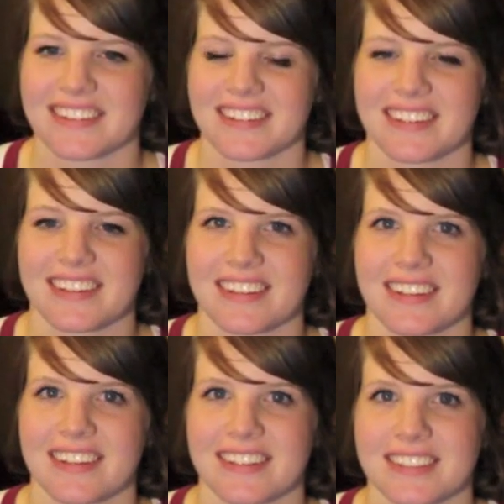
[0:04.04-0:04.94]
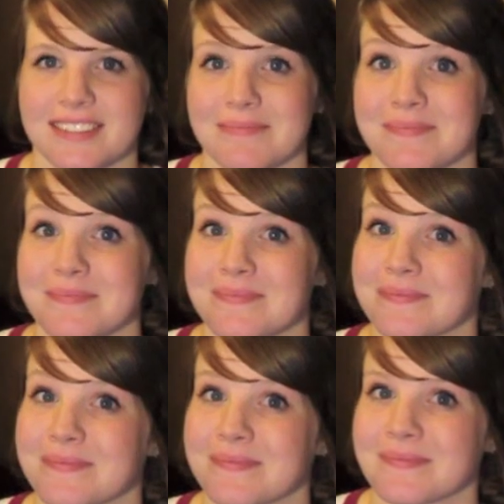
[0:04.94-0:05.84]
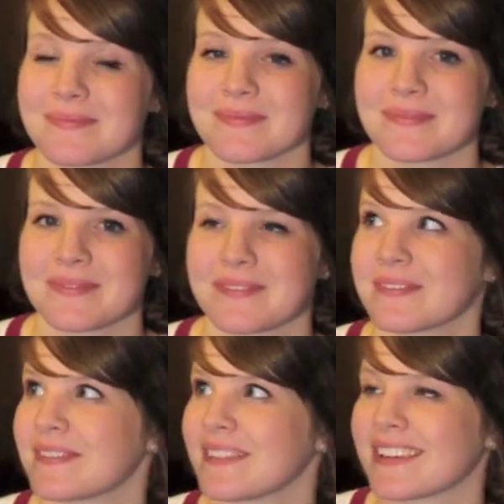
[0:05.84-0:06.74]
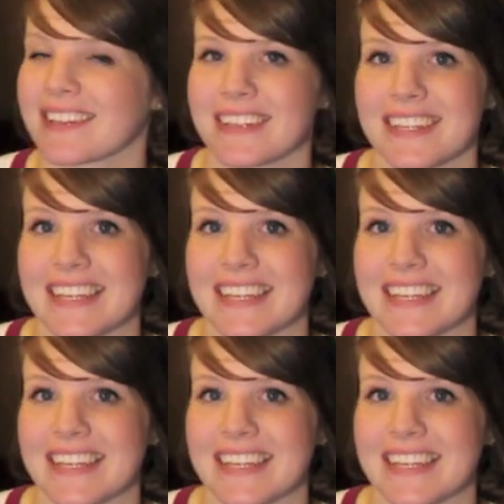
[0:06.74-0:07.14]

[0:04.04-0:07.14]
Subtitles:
No words are spoken by the person on screen.